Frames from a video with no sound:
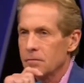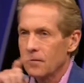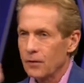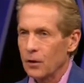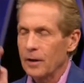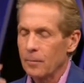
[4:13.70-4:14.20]

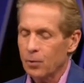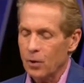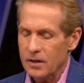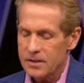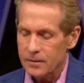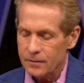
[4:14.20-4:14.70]
Very
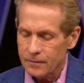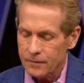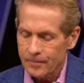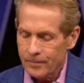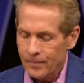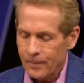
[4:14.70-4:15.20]
impressive.
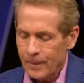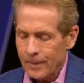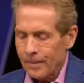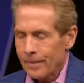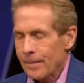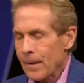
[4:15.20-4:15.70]

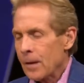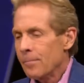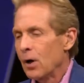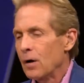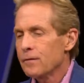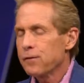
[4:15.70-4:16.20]

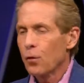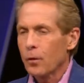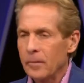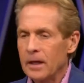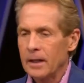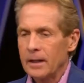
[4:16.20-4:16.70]
But for
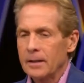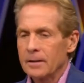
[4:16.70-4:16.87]
me,